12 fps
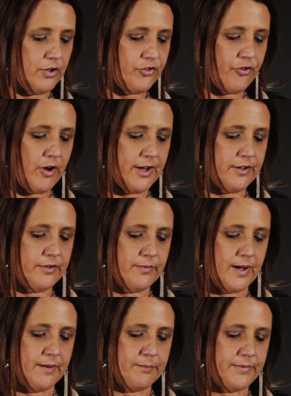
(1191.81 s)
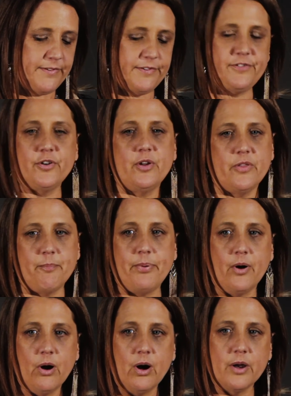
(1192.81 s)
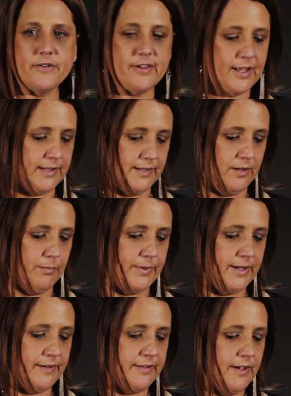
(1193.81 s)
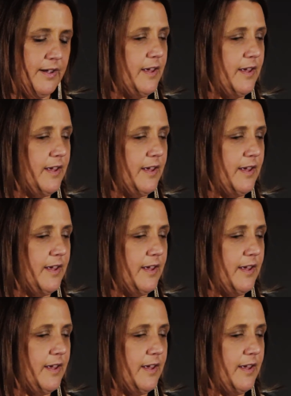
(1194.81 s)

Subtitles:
trying to stir the pot a little bit.